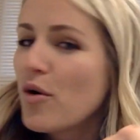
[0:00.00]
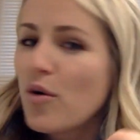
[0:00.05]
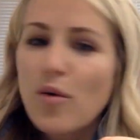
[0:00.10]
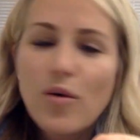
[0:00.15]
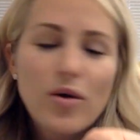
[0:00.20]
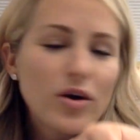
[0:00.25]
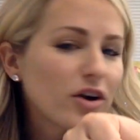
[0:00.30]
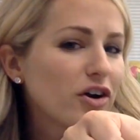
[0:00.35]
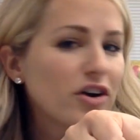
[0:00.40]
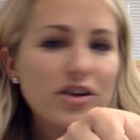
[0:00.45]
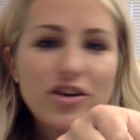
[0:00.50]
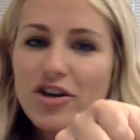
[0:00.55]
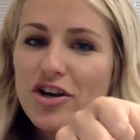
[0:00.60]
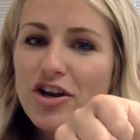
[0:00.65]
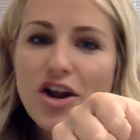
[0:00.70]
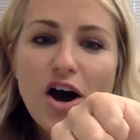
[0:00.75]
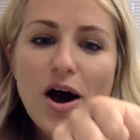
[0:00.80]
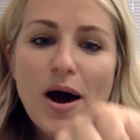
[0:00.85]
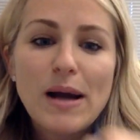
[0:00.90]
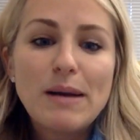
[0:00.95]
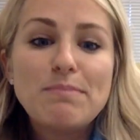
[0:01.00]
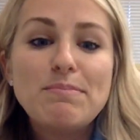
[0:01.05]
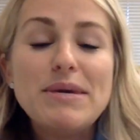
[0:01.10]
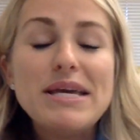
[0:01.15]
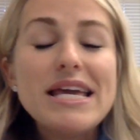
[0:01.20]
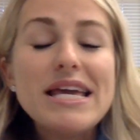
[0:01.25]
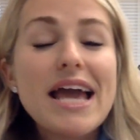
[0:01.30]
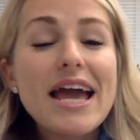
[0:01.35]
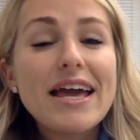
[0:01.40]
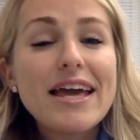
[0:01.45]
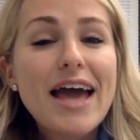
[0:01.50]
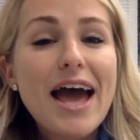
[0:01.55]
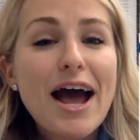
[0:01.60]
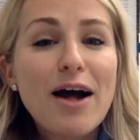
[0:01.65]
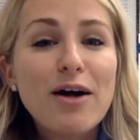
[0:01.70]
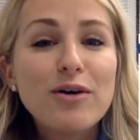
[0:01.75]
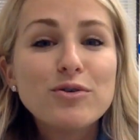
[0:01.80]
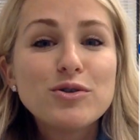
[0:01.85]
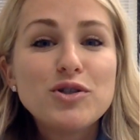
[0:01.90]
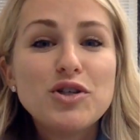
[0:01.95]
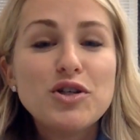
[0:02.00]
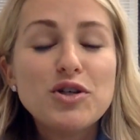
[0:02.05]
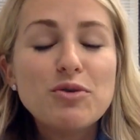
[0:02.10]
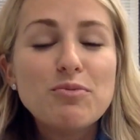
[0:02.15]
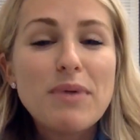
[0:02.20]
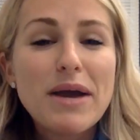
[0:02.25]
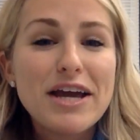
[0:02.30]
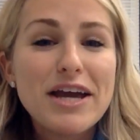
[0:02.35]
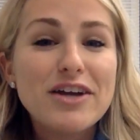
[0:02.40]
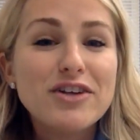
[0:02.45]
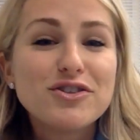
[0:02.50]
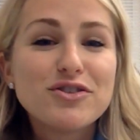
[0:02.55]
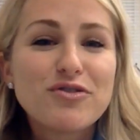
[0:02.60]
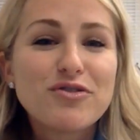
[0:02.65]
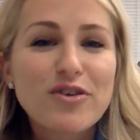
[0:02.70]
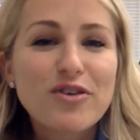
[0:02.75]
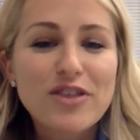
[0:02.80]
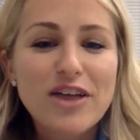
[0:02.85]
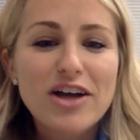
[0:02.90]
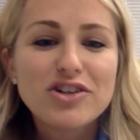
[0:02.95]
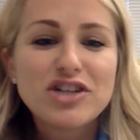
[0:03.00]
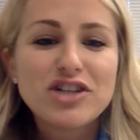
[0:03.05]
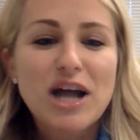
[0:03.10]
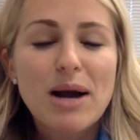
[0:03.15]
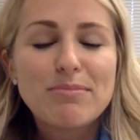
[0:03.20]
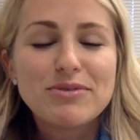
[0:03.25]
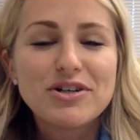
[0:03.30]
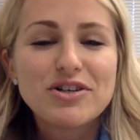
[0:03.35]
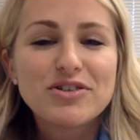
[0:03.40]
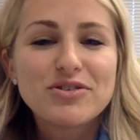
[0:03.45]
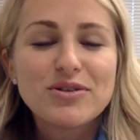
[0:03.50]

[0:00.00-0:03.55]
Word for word: or could not be a how to page for that chapter.